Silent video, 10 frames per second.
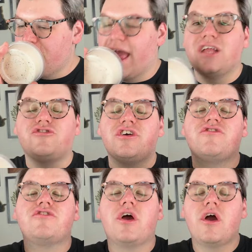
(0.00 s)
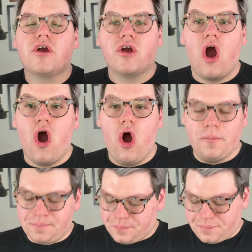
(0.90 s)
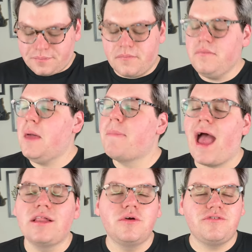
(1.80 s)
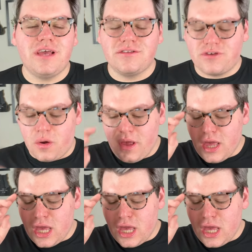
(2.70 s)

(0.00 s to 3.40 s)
it's just calm. Palo Santo